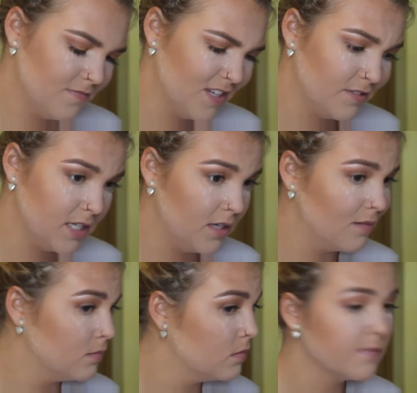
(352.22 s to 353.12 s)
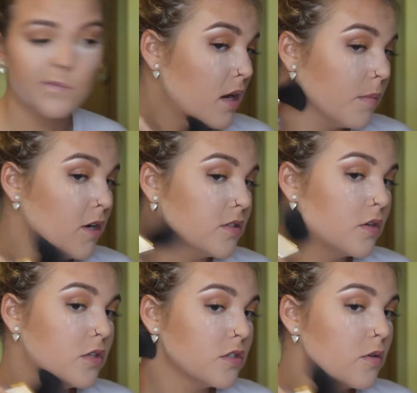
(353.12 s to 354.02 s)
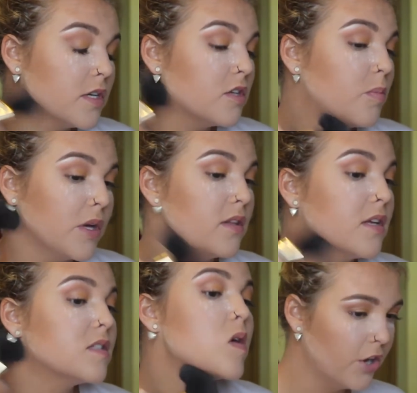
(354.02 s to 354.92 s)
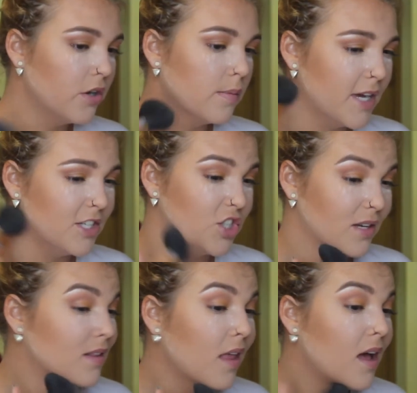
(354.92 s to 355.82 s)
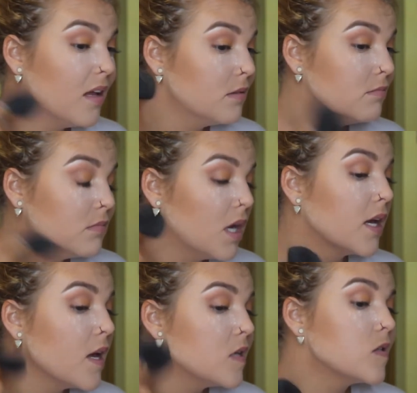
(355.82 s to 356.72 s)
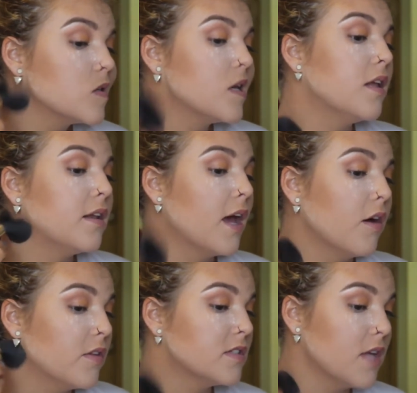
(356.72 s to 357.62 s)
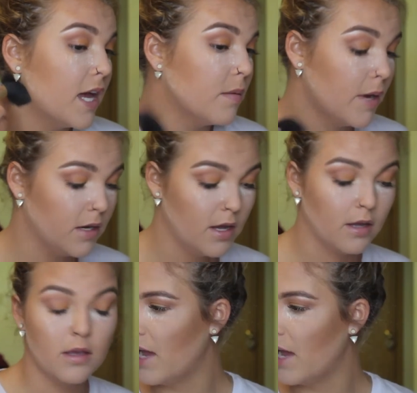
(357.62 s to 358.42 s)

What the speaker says: $15. And I'm also just going to put this under my chin line, I guess, and down the side of my neck.